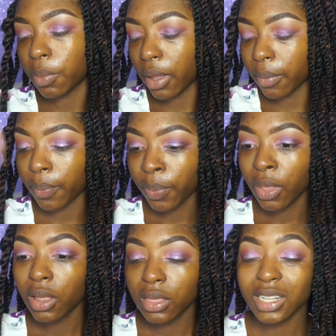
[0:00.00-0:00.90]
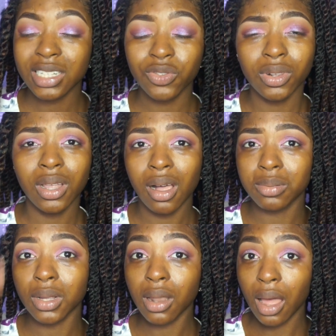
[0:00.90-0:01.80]
but this has really
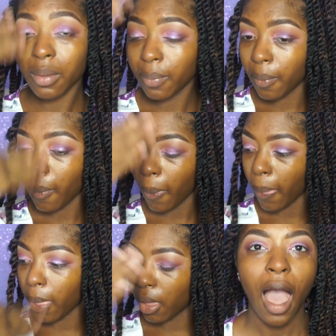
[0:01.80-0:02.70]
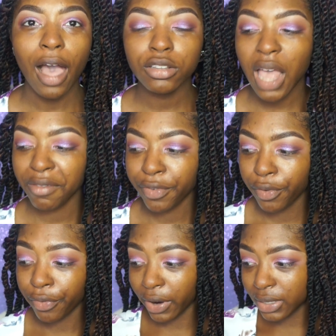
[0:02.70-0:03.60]
helped a lot. I also have a
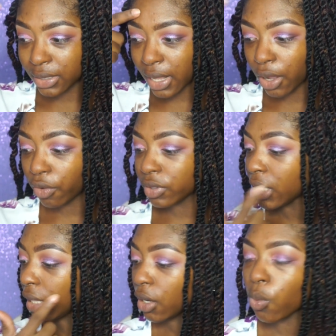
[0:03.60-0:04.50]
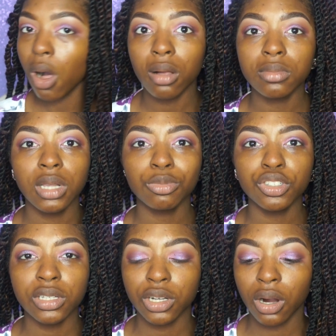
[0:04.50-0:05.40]
few friends that overstayed their welcome, so I'm
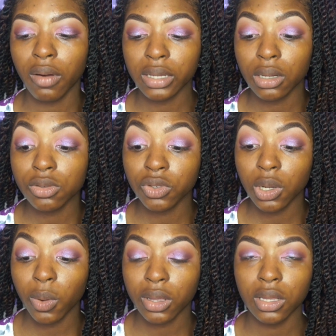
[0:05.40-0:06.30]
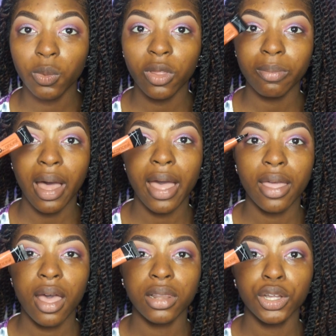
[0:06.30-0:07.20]
just going to correct those really quickly with
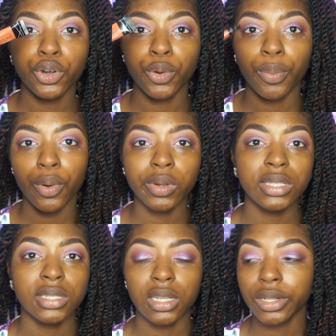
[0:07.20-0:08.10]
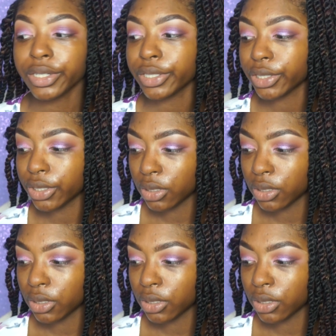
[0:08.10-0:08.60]
my LA Girl Pro Concealer.